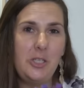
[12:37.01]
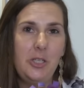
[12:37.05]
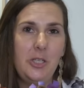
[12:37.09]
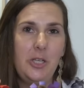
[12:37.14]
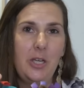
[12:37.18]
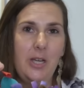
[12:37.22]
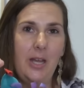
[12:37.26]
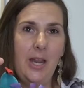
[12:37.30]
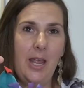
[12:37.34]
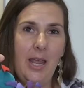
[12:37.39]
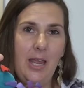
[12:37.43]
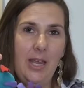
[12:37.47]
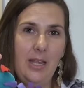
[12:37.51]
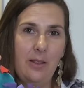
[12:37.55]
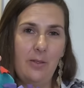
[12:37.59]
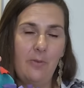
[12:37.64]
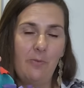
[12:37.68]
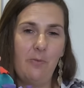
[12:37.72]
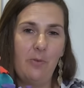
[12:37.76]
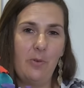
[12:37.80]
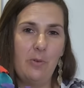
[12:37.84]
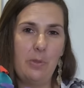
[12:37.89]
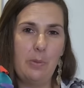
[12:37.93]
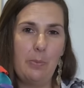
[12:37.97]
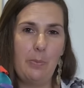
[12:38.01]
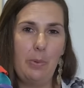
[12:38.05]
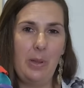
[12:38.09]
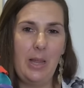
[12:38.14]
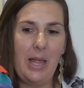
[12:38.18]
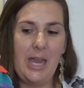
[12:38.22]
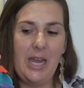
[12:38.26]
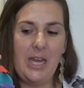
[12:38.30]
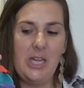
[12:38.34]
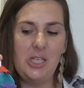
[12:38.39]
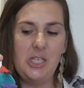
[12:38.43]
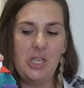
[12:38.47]
You can hang them from the
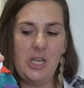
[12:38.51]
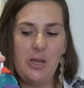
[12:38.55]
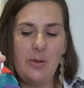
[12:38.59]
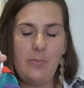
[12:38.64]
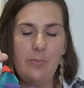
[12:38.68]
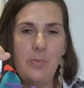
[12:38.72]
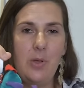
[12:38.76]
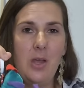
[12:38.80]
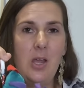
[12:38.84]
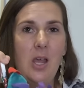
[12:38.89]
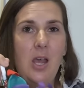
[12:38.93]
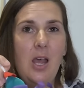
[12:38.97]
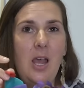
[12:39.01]
play gym.